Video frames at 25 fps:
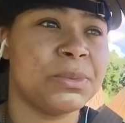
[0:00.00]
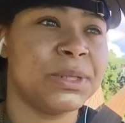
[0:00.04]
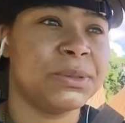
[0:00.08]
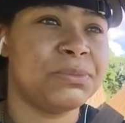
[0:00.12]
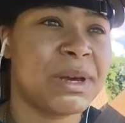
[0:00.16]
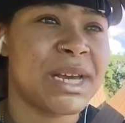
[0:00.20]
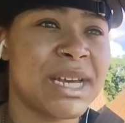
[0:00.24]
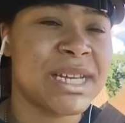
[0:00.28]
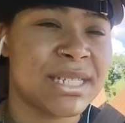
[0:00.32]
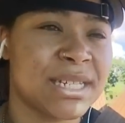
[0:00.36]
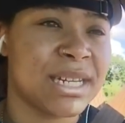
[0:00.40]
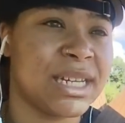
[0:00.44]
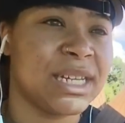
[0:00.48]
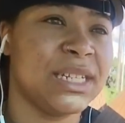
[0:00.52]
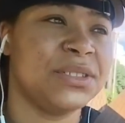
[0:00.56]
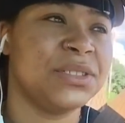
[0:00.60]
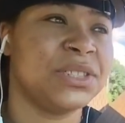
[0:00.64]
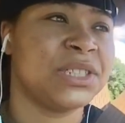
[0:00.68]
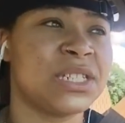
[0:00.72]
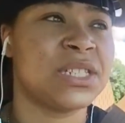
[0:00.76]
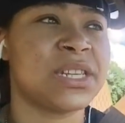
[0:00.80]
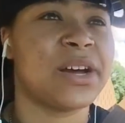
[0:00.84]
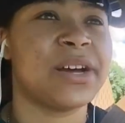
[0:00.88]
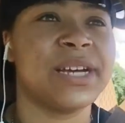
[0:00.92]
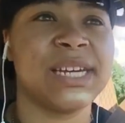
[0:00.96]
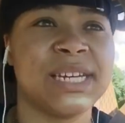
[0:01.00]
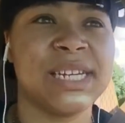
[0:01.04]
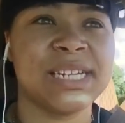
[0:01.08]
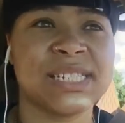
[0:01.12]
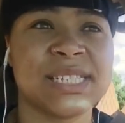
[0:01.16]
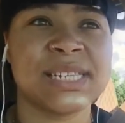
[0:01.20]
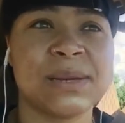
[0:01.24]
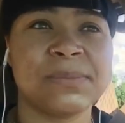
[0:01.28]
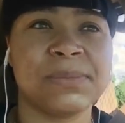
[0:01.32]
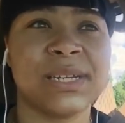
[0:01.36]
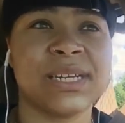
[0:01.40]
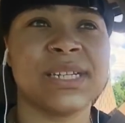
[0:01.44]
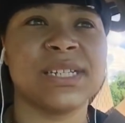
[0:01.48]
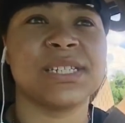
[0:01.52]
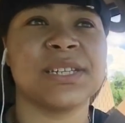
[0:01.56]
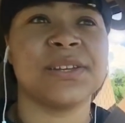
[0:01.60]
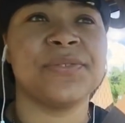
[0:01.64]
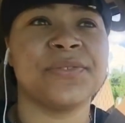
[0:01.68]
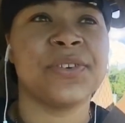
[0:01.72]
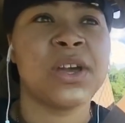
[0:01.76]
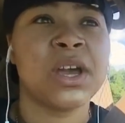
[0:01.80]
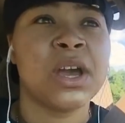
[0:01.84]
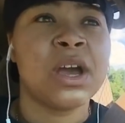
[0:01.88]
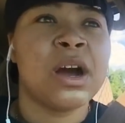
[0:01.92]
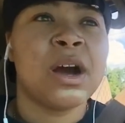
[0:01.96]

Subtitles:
but basically if she saw any semblance of